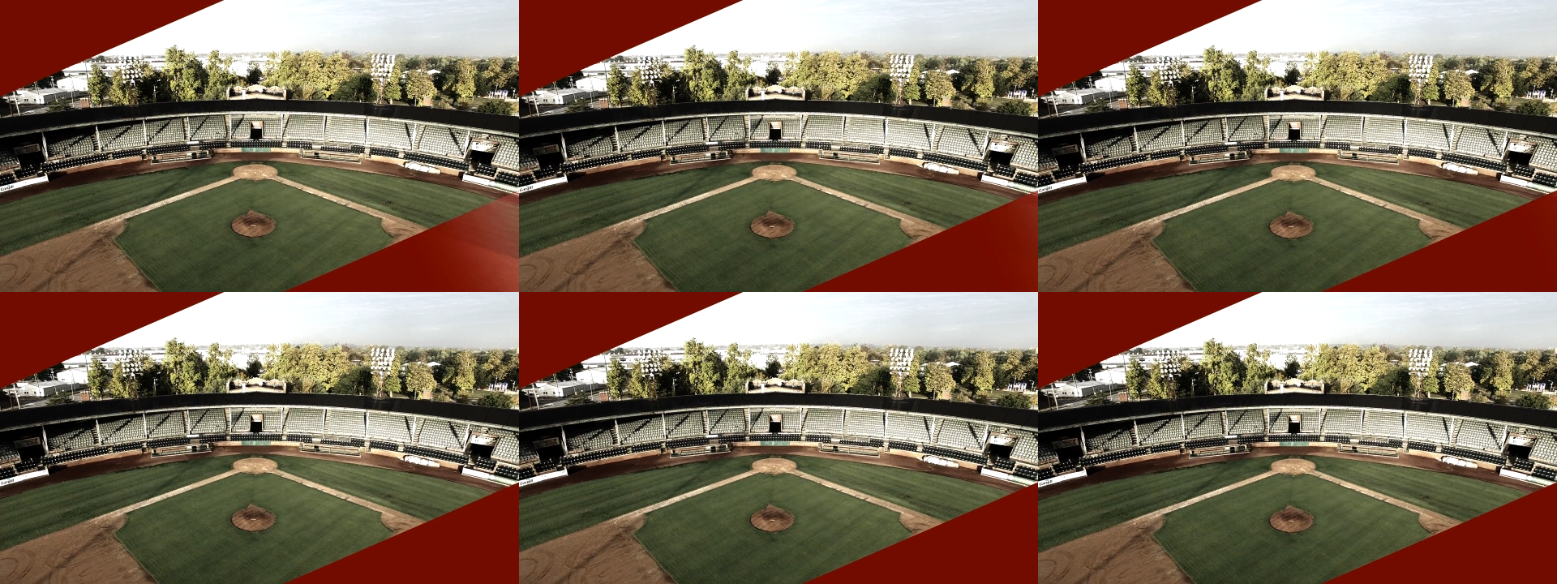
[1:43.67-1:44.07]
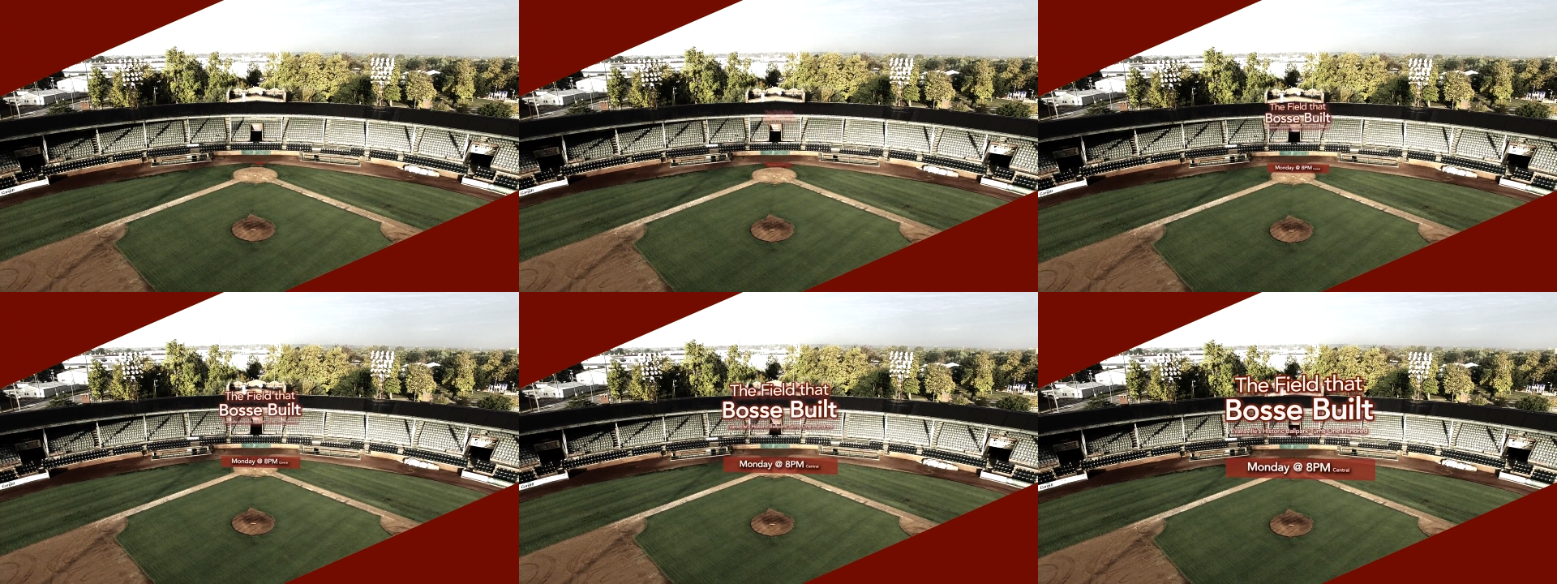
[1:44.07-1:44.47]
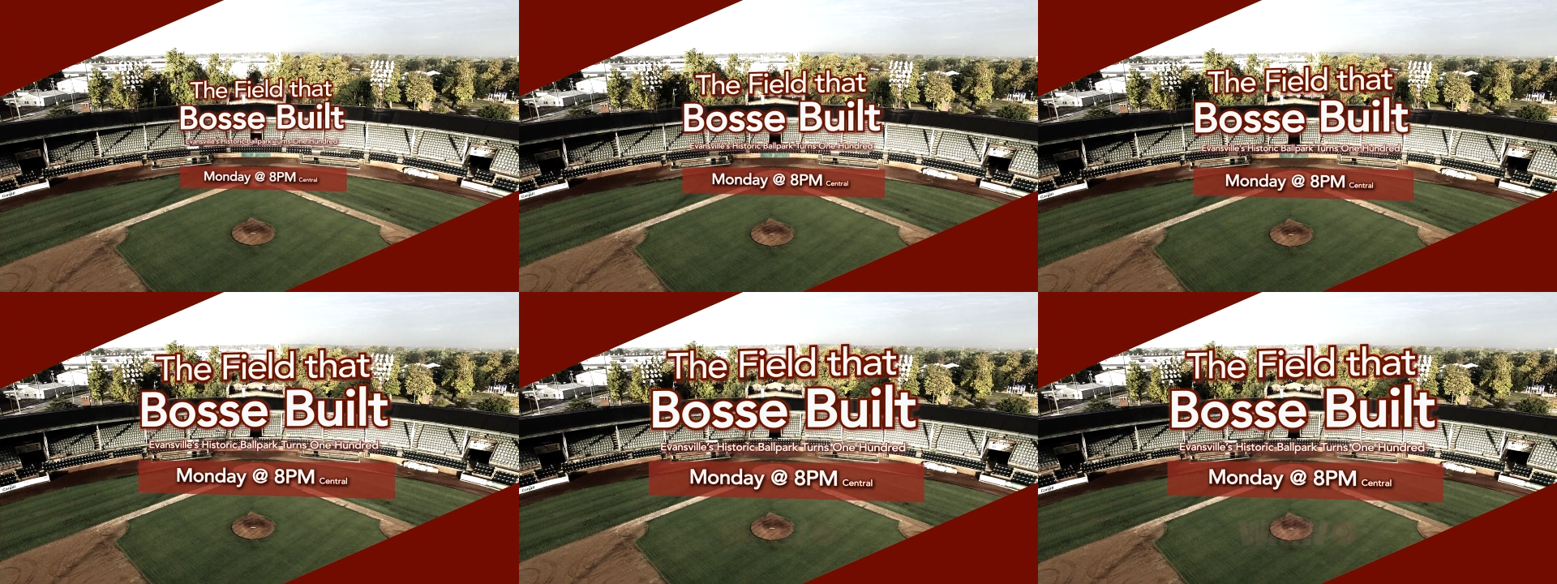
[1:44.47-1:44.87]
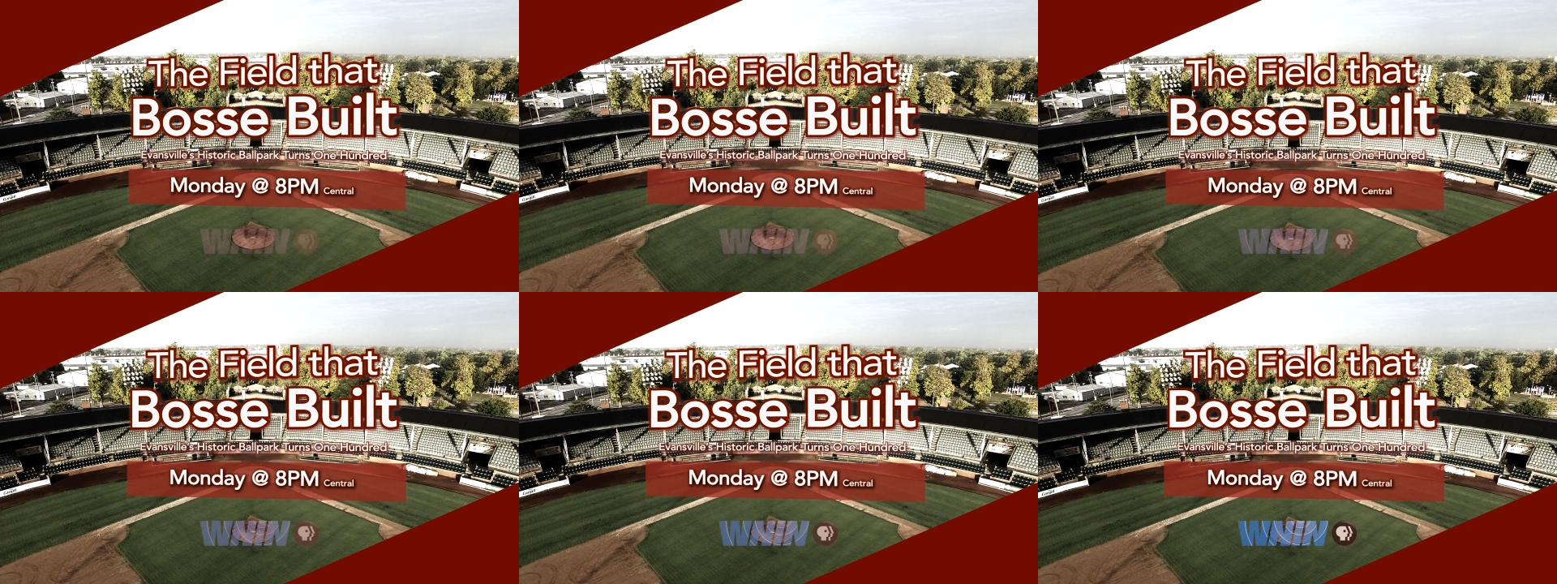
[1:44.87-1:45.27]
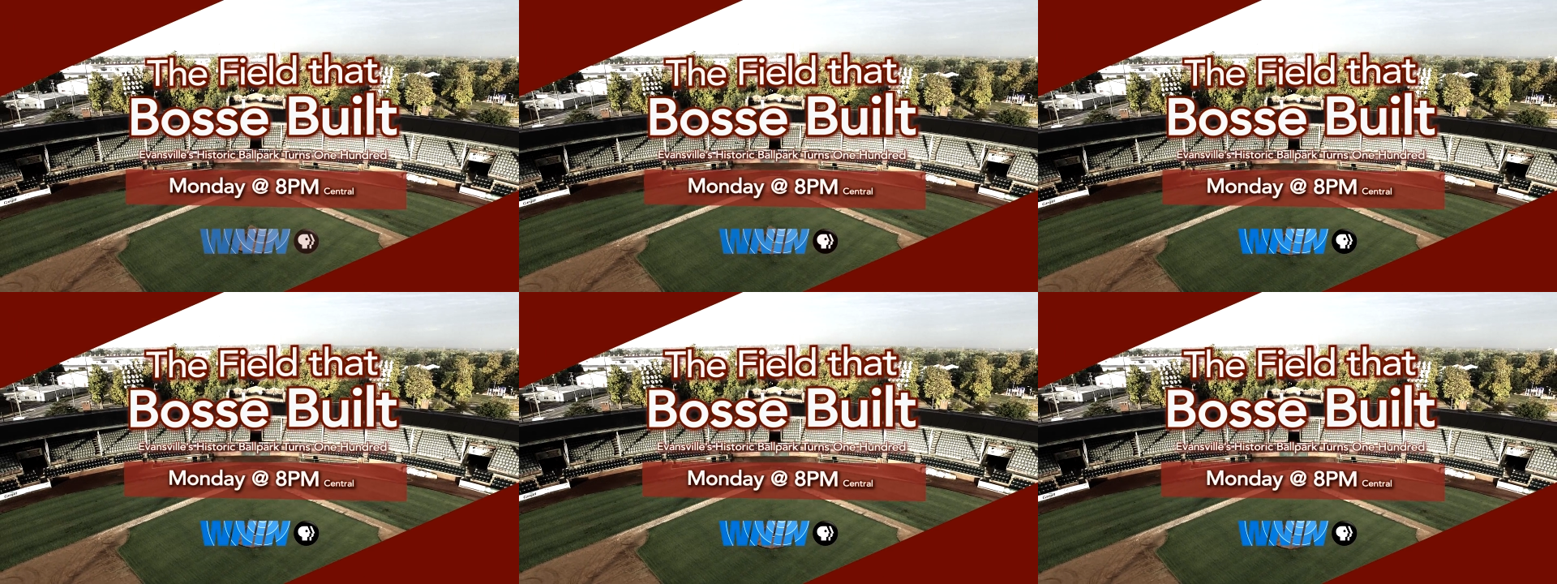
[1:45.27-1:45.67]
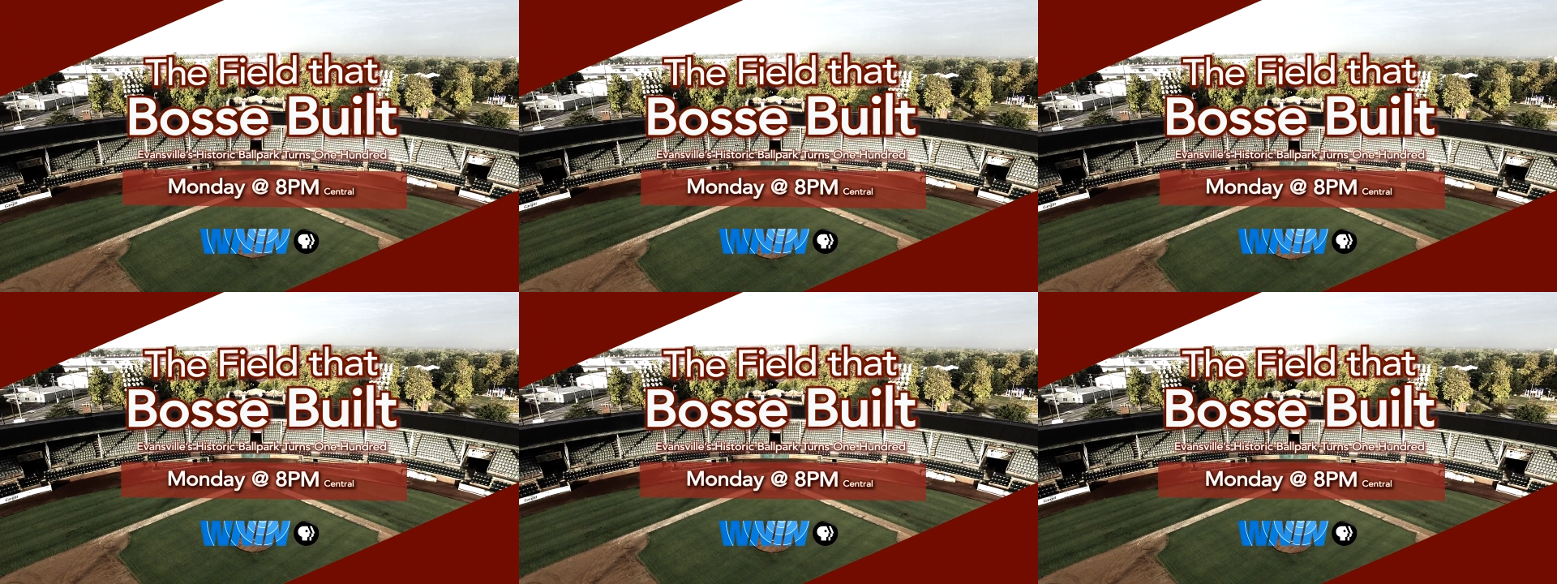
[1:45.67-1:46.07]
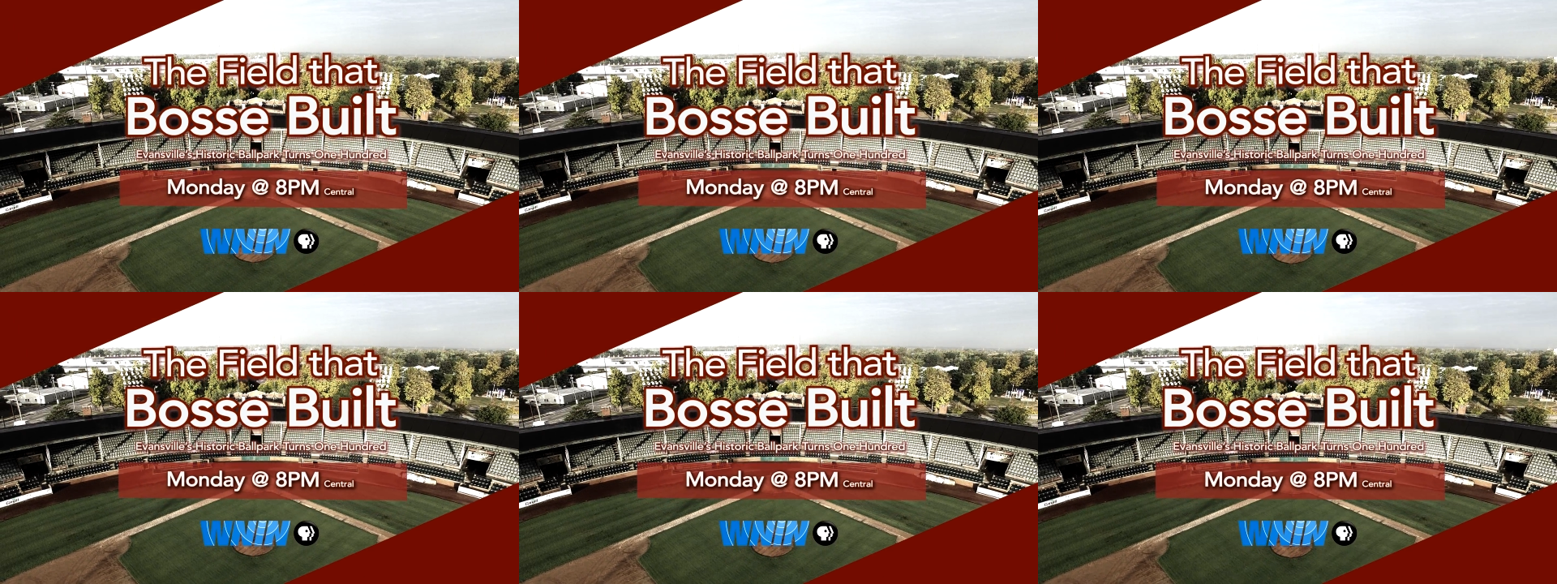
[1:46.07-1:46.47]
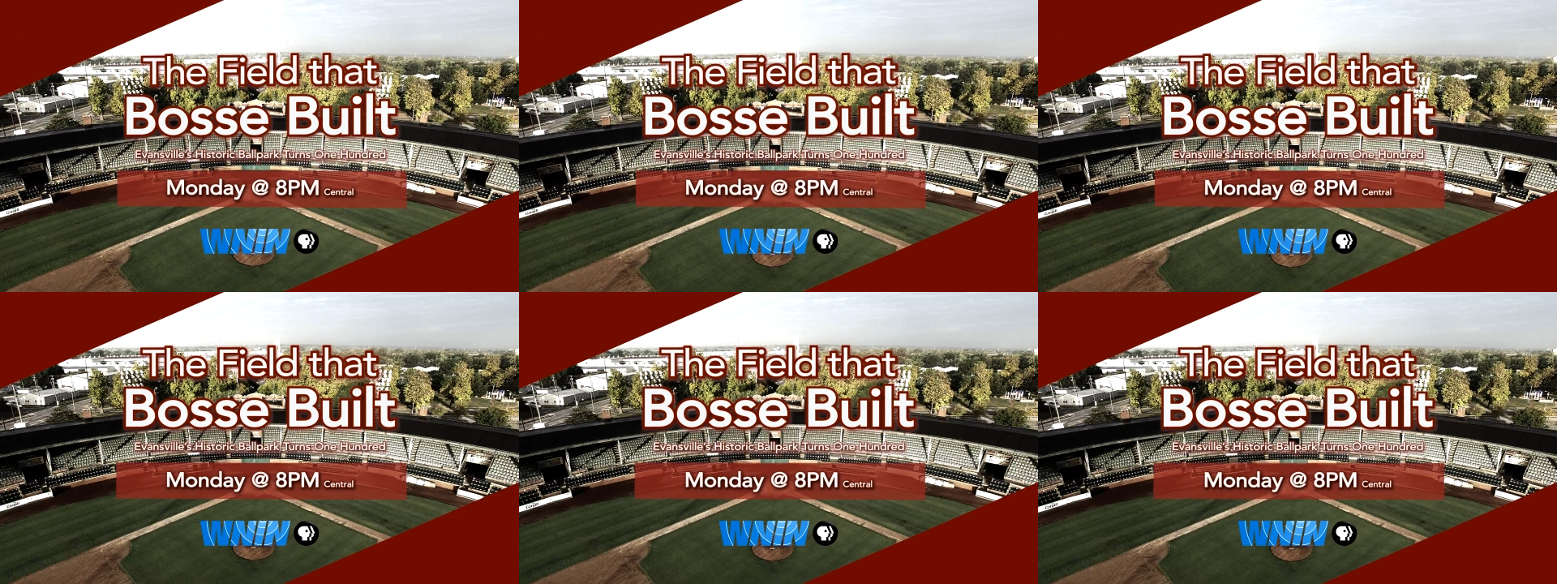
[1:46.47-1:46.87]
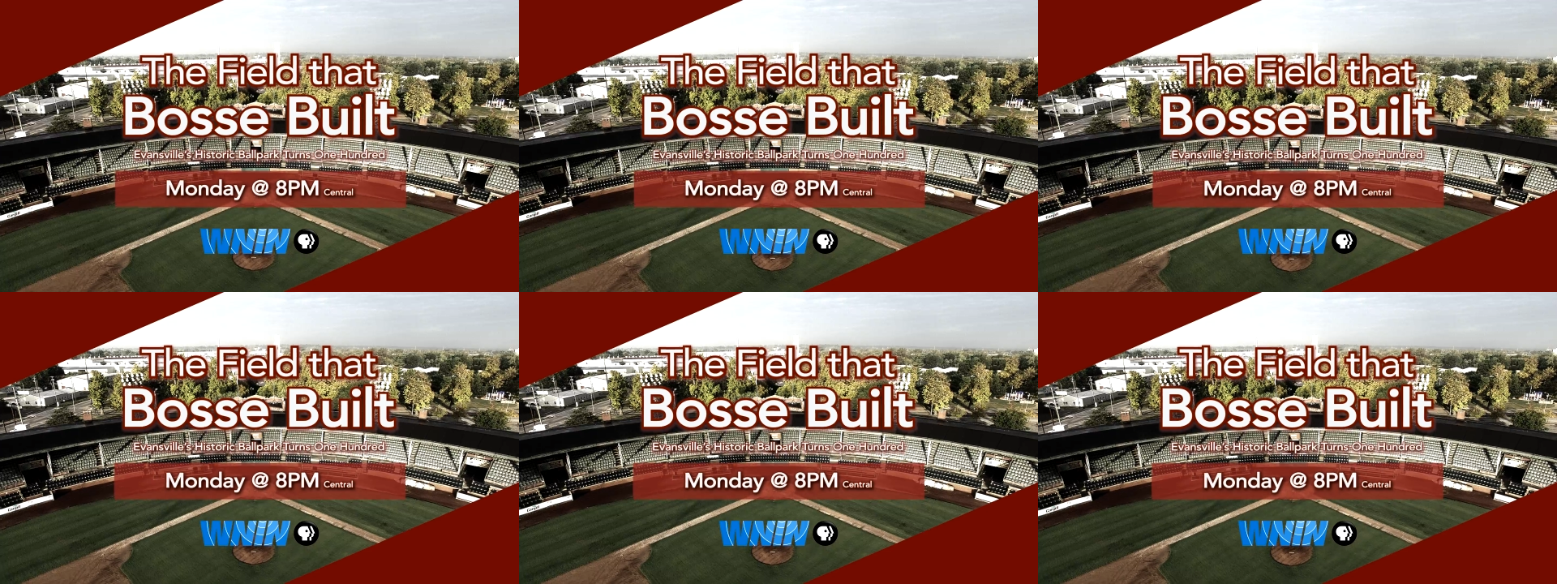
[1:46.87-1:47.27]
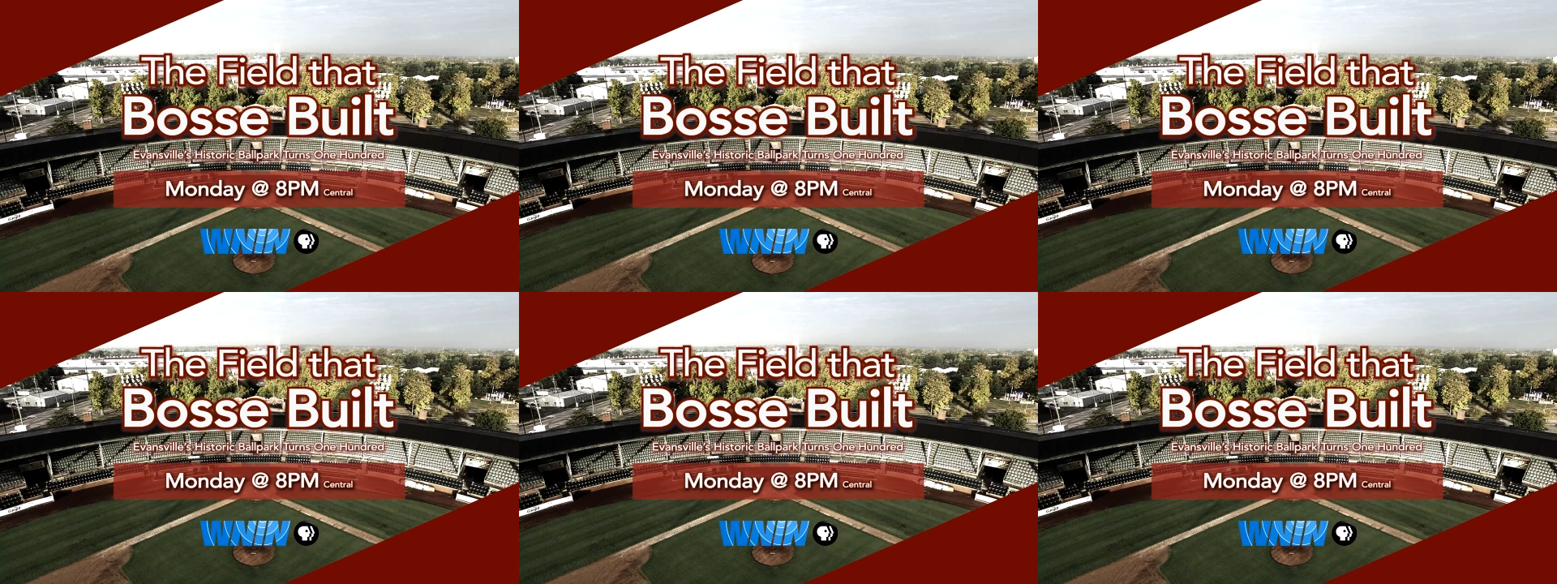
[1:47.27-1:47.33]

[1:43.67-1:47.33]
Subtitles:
[unreadable: no face in view]